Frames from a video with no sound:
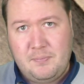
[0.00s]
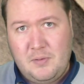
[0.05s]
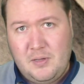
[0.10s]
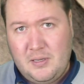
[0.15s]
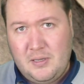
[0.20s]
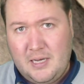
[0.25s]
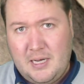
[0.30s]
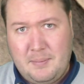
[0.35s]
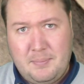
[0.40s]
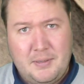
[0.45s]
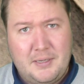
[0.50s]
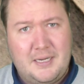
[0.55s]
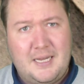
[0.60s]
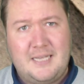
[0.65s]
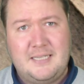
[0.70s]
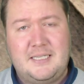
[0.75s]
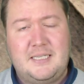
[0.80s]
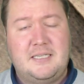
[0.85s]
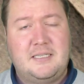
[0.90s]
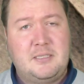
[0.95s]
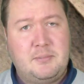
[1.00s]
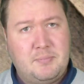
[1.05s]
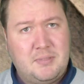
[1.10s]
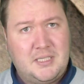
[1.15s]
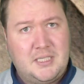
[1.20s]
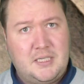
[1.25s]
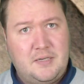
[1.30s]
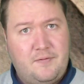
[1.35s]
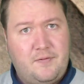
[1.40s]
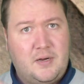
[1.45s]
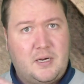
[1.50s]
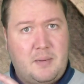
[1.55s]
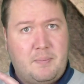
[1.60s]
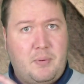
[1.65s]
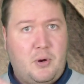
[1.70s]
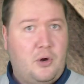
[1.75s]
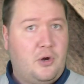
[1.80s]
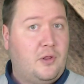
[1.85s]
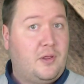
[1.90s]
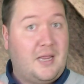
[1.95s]
up against a specific
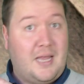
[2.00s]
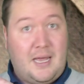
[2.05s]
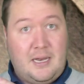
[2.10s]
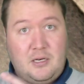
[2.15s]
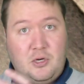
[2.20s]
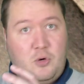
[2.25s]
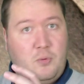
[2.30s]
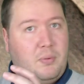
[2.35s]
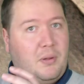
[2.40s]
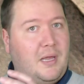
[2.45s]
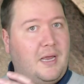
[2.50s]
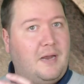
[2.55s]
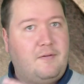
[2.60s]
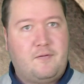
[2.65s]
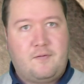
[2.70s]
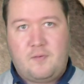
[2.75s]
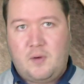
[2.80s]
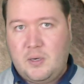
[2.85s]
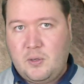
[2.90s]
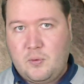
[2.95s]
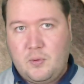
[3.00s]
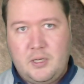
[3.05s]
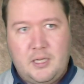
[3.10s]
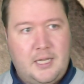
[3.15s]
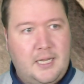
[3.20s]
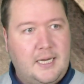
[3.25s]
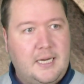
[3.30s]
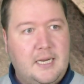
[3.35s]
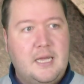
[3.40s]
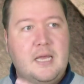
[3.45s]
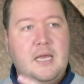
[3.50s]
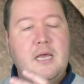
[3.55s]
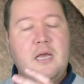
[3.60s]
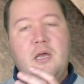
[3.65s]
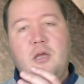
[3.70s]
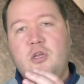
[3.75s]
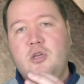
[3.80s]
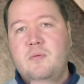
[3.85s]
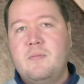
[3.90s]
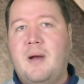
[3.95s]
opponent that you play frequently,
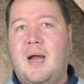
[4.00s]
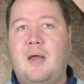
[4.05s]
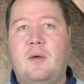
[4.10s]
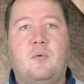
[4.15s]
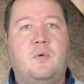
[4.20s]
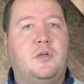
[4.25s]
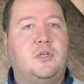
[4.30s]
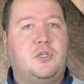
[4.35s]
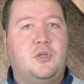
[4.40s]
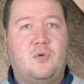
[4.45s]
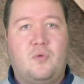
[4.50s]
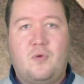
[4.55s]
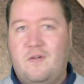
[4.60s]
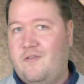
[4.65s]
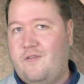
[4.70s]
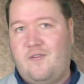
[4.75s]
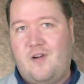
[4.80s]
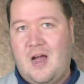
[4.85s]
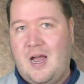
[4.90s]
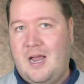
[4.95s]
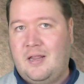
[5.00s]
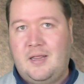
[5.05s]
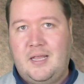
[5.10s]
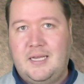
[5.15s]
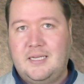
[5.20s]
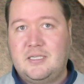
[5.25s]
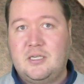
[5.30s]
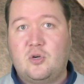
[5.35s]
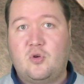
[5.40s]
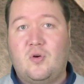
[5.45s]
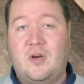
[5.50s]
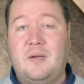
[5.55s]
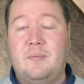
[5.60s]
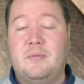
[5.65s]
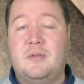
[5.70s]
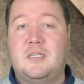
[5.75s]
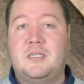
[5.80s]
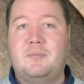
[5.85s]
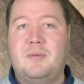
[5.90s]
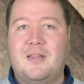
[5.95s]
you might want to refine these
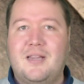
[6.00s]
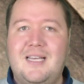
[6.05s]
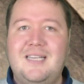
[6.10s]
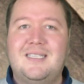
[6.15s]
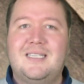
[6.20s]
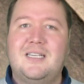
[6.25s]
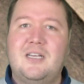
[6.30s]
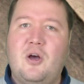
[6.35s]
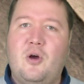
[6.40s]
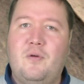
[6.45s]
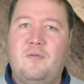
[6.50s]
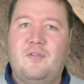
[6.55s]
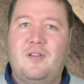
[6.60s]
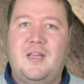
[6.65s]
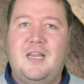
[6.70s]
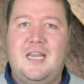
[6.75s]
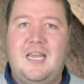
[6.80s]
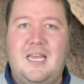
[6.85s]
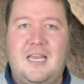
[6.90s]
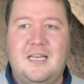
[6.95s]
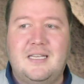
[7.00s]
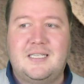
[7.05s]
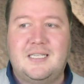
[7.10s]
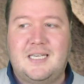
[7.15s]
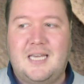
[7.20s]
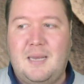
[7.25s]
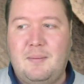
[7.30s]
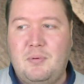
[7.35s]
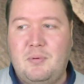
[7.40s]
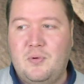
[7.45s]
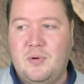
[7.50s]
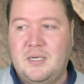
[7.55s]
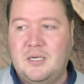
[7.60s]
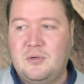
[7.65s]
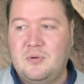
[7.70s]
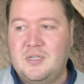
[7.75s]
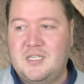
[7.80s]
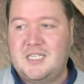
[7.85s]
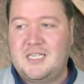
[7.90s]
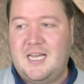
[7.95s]
agreements. But these are hopefully here to keep you in
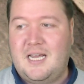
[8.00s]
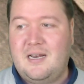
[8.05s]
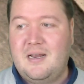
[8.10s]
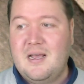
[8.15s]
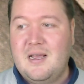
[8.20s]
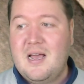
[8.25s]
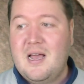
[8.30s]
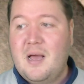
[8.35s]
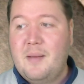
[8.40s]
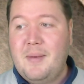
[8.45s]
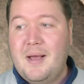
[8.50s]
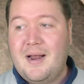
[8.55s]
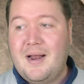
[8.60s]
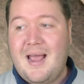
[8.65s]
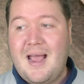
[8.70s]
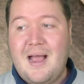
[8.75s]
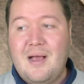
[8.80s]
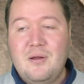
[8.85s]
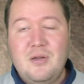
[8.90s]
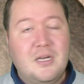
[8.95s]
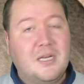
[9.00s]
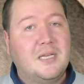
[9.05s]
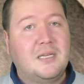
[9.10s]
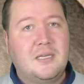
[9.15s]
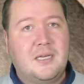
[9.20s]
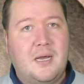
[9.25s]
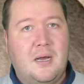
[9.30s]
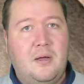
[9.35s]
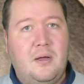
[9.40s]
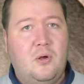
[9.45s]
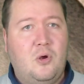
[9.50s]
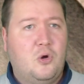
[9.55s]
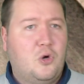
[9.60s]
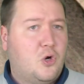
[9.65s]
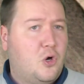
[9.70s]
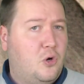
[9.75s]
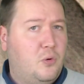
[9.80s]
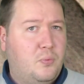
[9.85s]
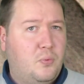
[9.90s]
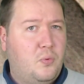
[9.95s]
good stead about how you can
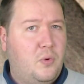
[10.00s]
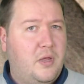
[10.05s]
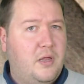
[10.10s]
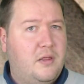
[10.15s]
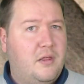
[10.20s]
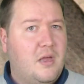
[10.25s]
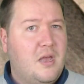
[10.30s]
cope with